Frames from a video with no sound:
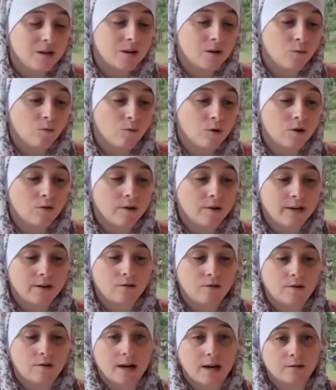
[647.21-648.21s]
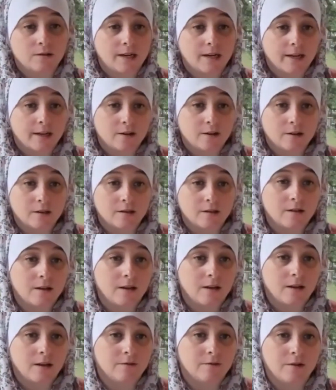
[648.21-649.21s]
What do I know now that I couldn't
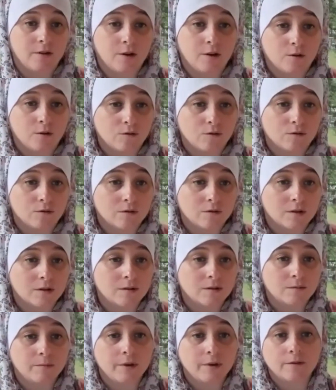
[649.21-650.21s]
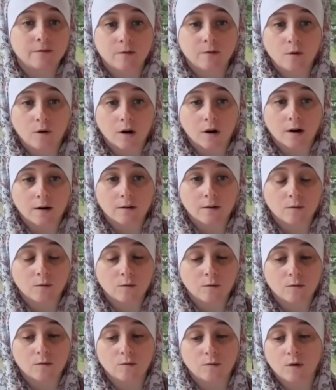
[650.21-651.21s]
have known before?
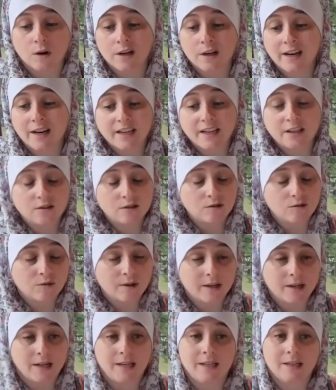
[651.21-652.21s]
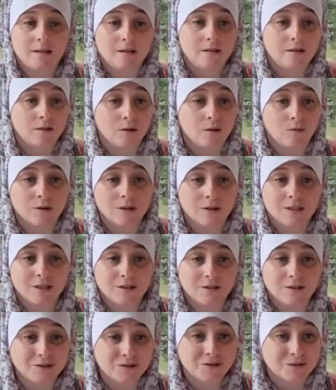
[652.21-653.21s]
What did I do when I didn't know what to
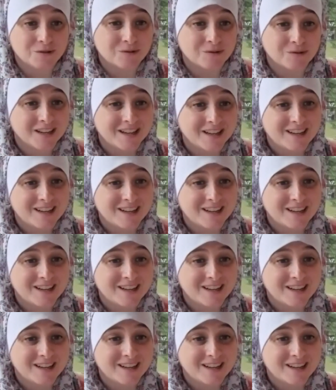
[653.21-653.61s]
do?